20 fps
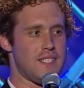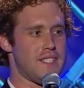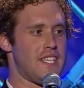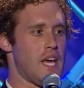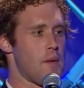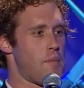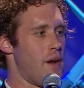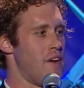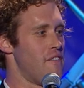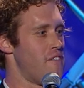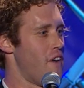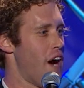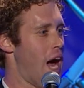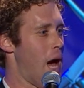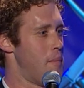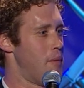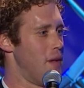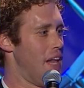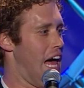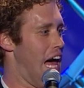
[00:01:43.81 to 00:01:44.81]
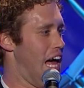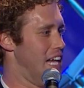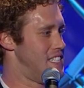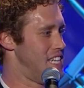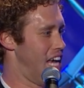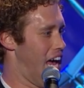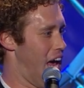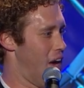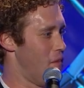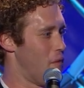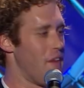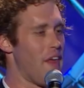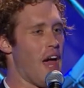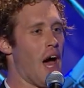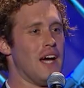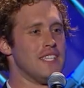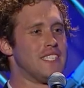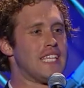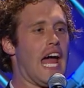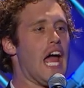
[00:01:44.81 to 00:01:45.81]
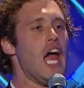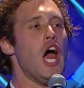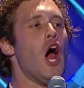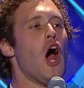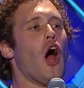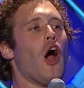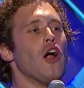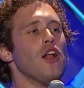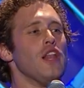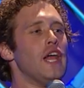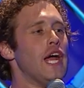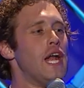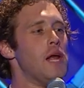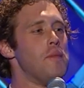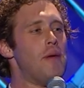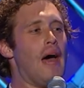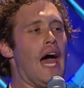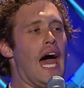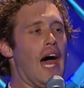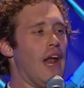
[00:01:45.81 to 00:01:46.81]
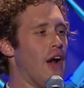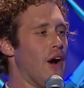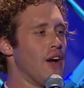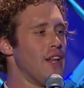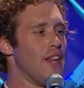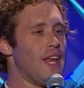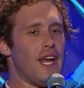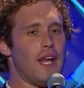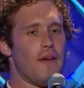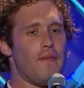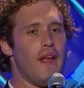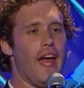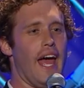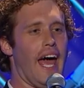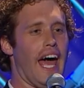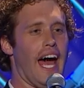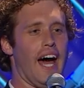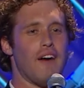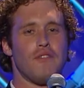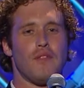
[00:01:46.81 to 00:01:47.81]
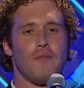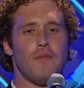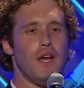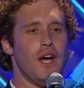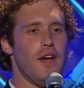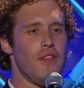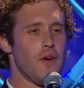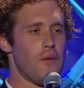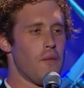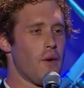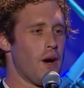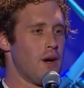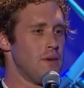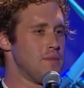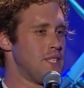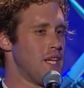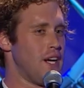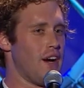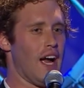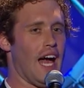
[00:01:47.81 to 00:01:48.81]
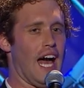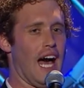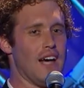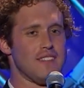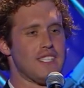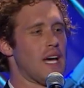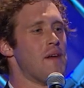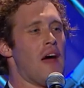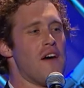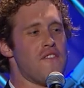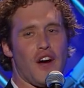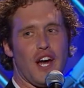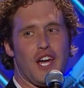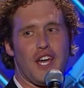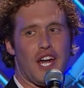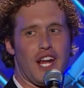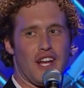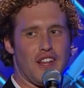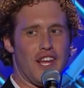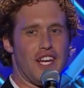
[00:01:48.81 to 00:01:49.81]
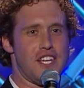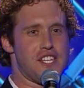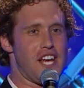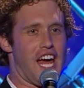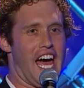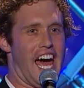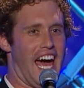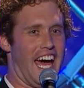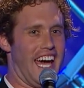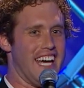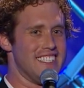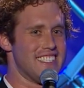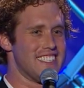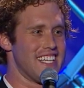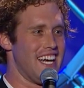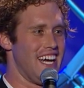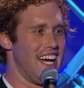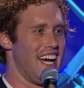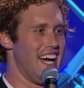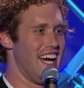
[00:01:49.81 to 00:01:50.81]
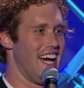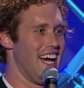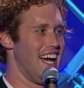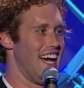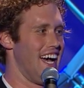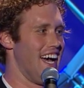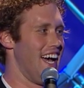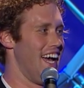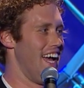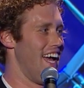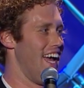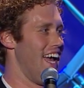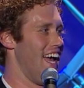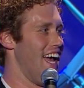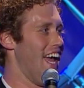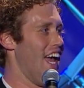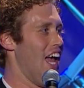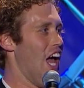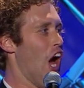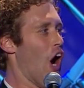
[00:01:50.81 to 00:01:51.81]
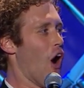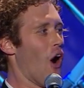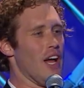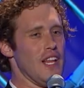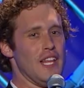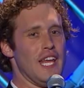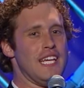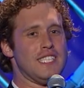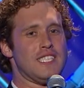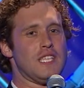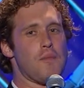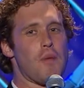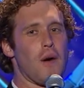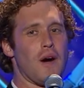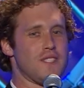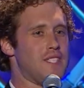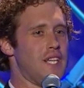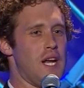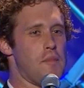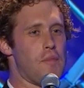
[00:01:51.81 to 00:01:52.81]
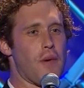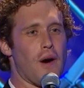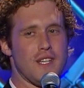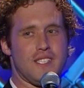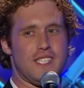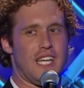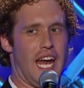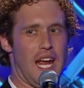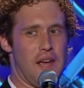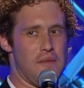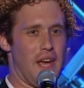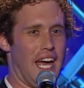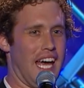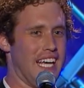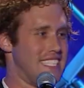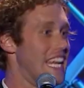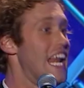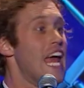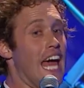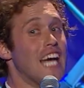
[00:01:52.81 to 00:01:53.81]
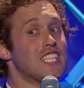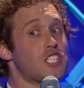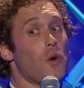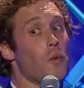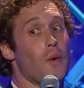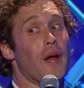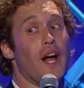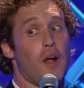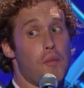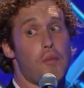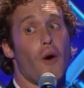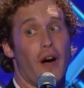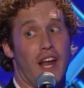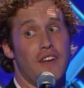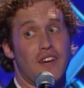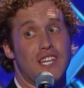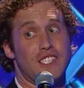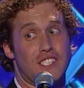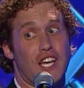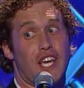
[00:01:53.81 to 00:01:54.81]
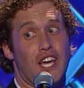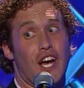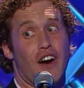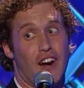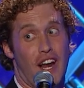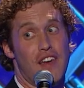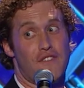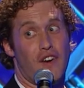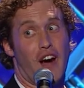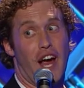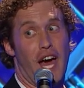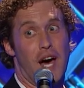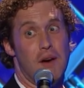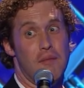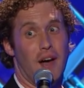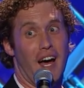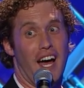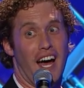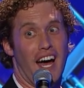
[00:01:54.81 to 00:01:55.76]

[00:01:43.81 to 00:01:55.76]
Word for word: Sipping a Frappa latte. What do they always say? Early to bed, early to have the worms in your house. I'm not very good at cliches. Or at least the person impersonating me isn't. It's a real point of insecurity for him.